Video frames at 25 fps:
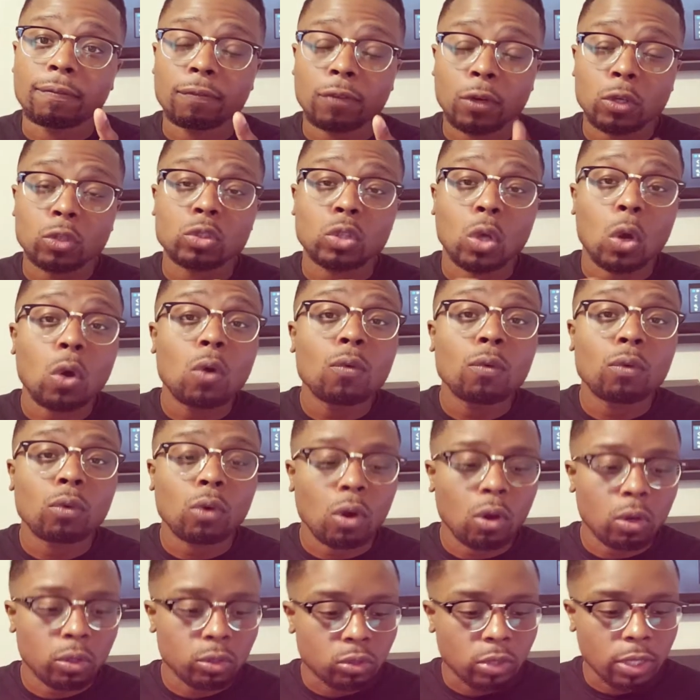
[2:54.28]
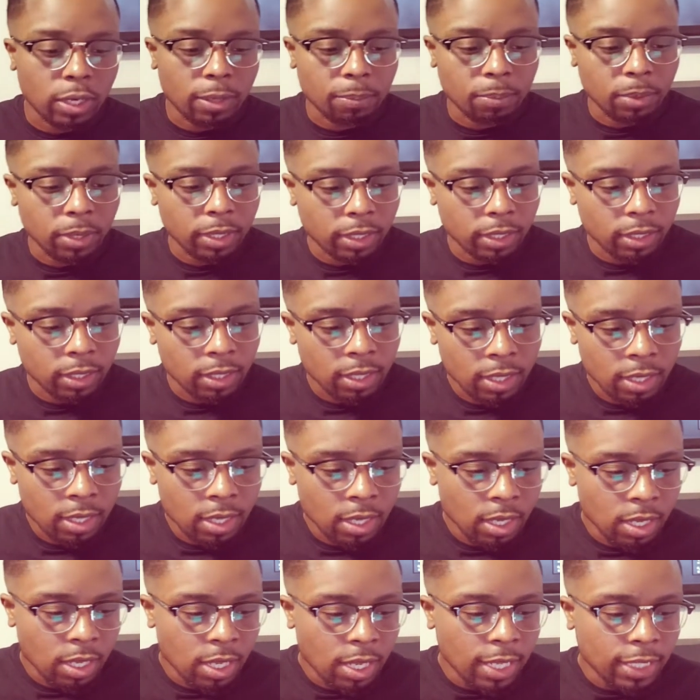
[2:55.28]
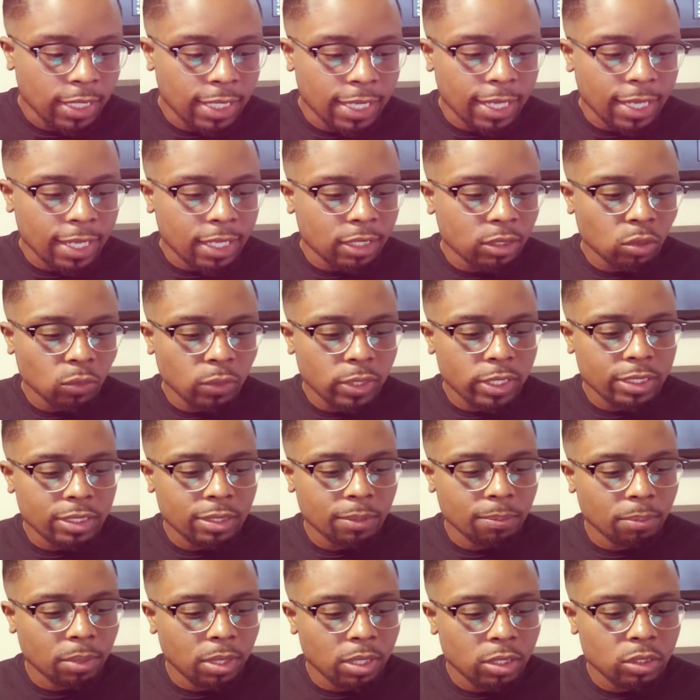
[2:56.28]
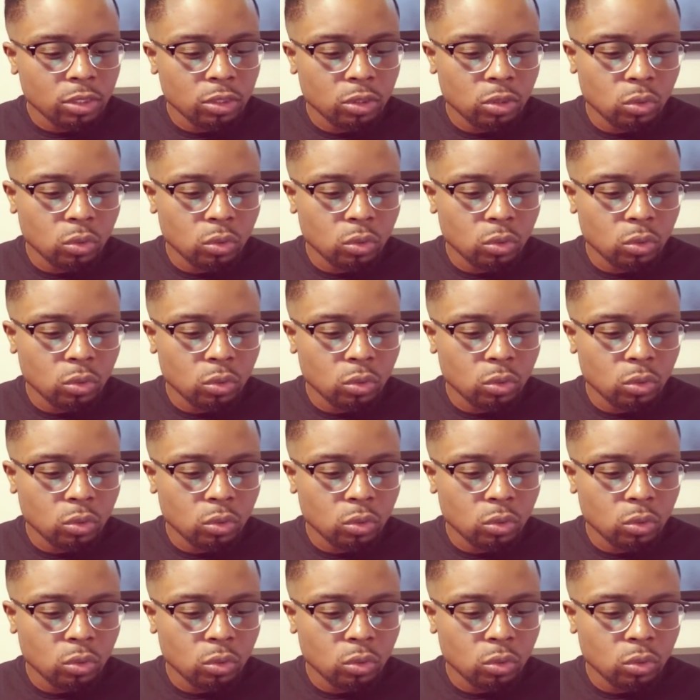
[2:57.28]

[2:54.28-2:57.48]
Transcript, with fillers: first overall draft pick. Can hit threes and punches